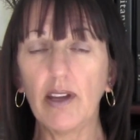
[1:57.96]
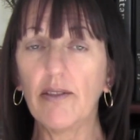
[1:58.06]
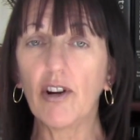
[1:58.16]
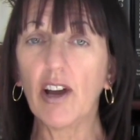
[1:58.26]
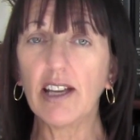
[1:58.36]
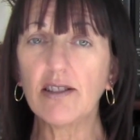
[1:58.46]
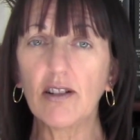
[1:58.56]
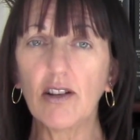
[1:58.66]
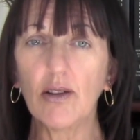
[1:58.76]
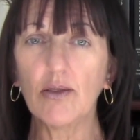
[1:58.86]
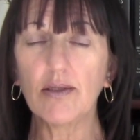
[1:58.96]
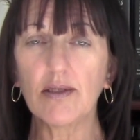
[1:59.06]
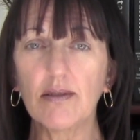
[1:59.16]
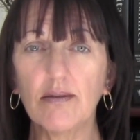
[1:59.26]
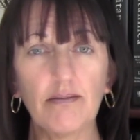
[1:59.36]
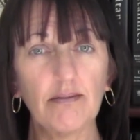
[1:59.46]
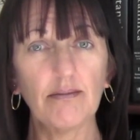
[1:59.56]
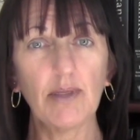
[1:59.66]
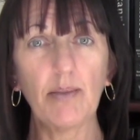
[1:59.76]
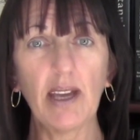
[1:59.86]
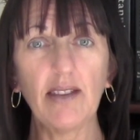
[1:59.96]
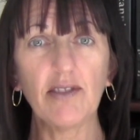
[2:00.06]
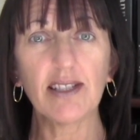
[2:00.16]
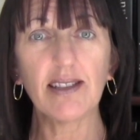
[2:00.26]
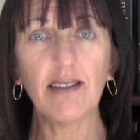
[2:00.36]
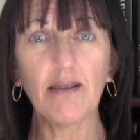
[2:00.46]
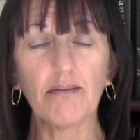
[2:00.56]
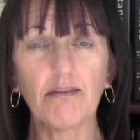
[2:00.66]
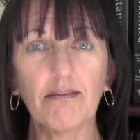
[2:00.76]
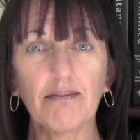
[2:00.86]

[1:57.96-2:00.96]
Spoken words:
If our eyes are closed, we may even see them